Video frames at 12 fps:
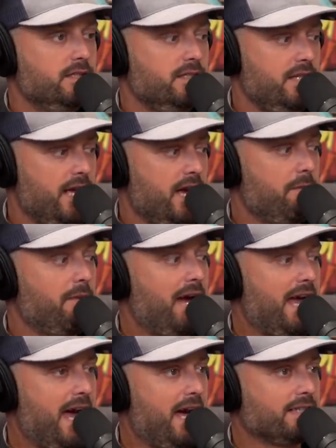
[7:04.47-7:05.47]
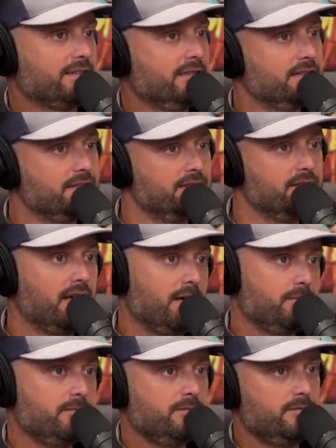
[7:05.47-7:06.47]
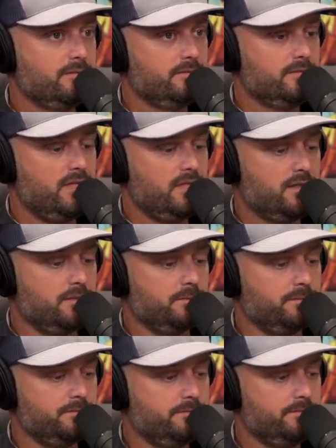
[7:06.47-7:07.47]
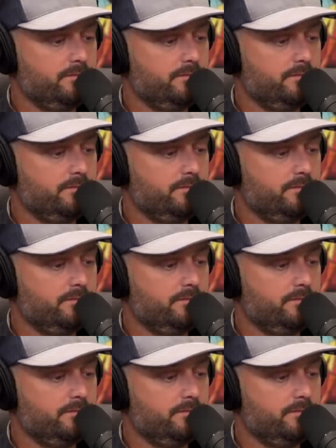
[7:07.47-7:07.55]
Yeah, and my act is, I'm dumb.